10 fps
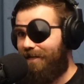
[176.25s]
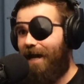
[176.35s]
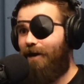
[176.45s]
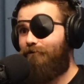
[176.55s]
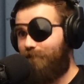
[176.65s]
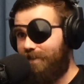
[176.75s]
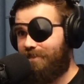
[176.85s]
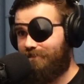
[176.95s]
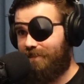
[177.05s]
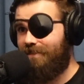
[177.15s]
Now,
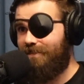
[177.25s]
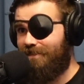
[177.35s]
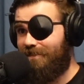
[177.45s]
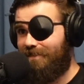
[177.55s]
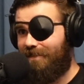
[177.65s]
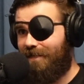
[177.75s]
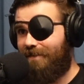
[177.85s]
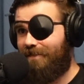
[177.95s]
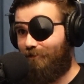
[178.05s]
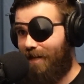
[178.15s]
recently, in
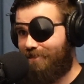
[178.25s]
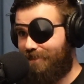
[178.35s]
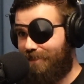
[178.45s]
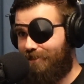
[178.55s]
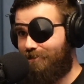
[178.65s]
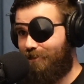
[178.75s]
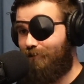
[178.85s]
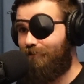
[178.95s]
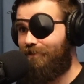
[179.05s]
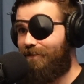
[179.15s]
the last year or
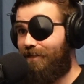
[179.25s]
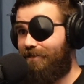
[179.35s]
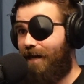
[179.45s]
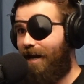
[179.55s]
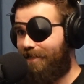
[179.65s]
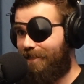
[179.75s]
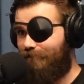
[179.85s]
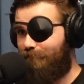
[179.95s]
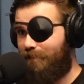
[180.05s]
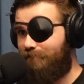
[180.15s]
so, the
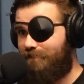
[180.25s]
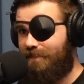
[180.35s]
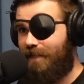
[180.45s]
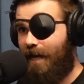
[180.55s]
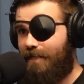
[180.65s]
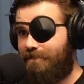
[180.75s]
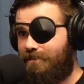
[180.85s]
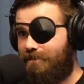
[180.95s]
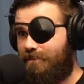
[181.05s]
IKF PNT has